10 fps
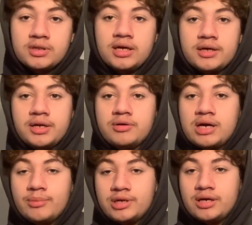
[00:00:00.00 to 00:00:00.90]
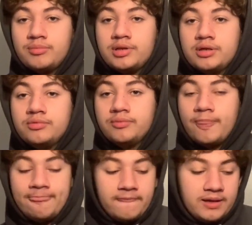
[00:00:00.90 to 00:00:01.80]
you know, comment down below,
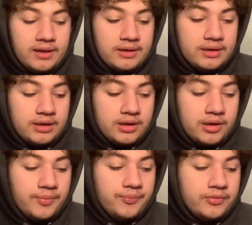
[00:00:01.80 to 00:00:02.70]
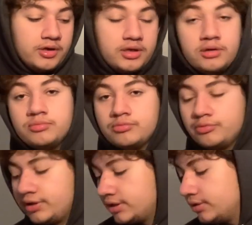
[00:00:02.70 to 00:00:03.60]
and you know,
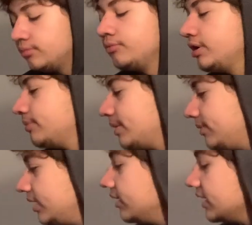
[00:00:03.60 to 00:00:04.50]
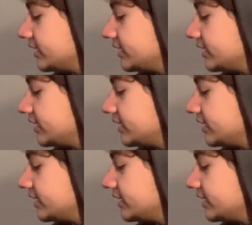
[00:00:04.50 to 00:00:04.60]
we can maybe get